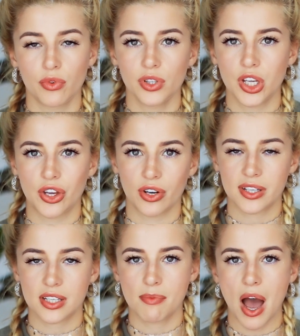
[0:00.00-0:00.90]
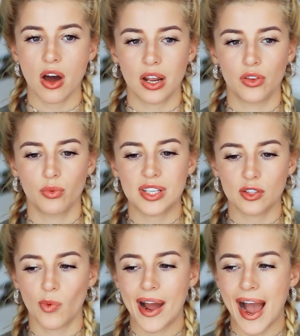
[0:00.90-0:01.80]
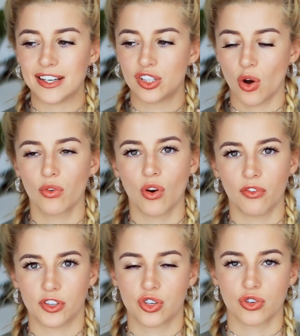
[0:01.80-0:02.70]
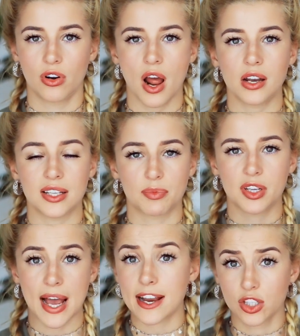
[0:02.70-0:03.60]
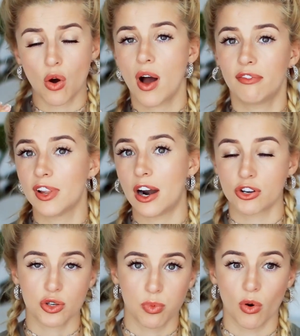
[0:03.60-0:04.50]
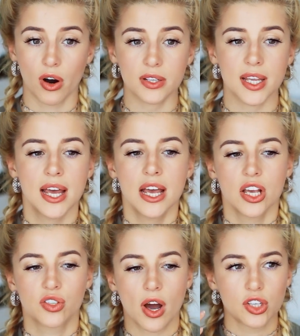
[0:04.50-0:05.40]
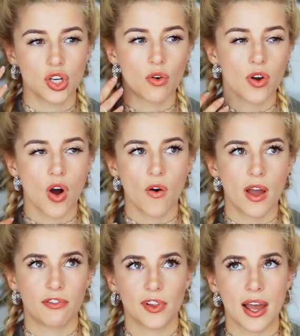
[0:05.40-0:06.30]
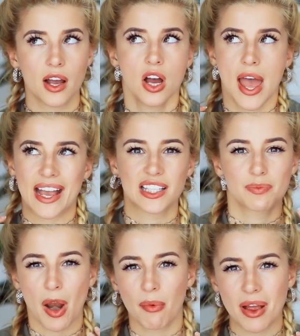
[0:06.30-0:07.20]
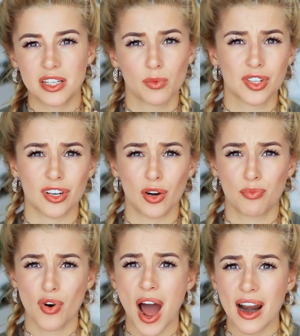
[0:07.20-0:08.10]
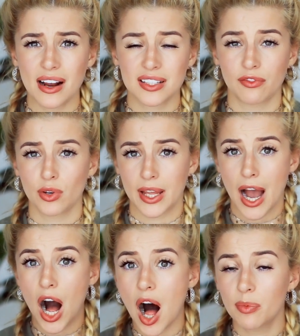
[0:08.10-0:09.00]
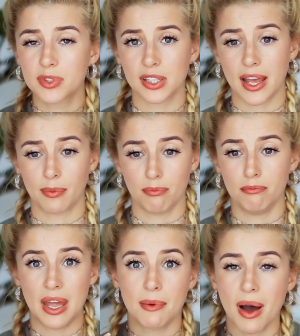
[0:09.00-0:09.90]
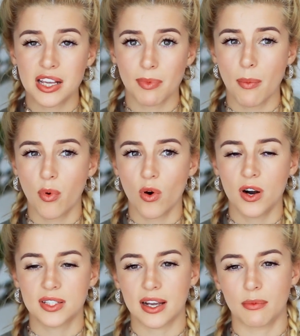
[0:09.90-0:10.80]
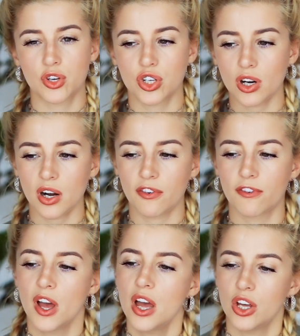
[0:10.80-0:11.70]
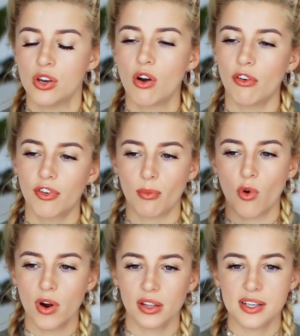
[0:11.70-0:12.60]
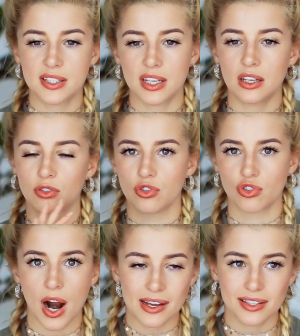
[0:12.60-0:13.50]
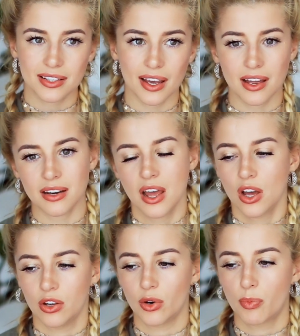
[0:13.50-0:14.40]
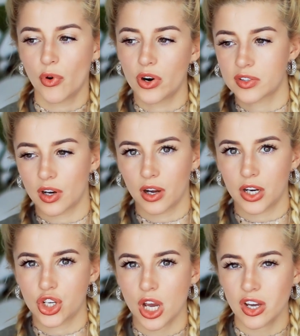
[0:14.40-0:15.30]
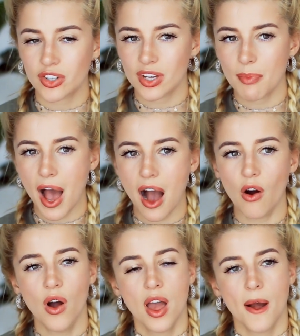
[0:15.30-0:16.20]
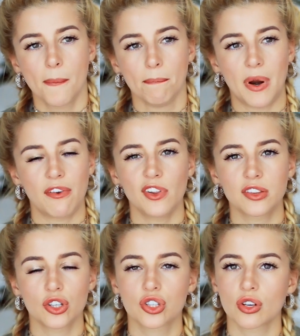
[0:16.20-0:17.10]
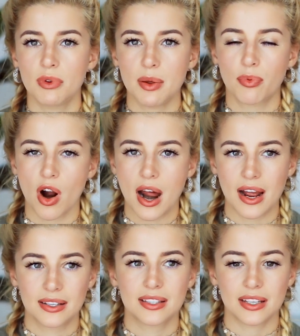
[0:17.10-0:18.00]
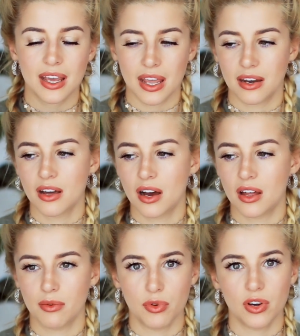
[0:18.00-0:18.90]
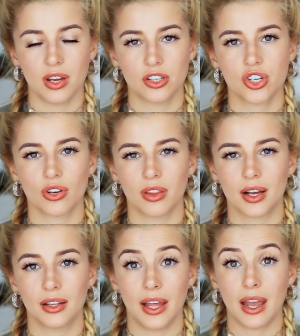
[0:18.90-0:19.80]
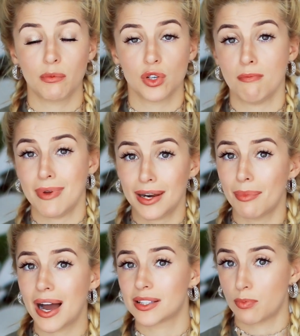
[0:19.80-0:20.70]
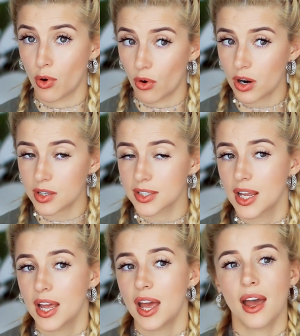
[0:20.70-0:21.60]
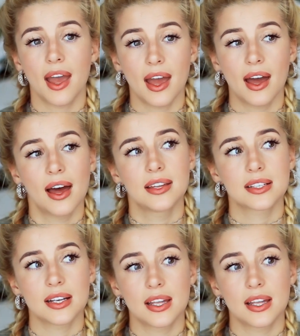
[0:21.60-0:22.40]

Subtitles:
really curious about, and the reason why I don't know if it's true or not is because I don't have large pores. So I don't know if like experimenting with certain products have really helped like minimize my pores. Like I'm sure if you go from oily skin to dry skin, your pores are gonna change somehow. But I feel like there's so many products in the beauty industry that claim to minimize pores. And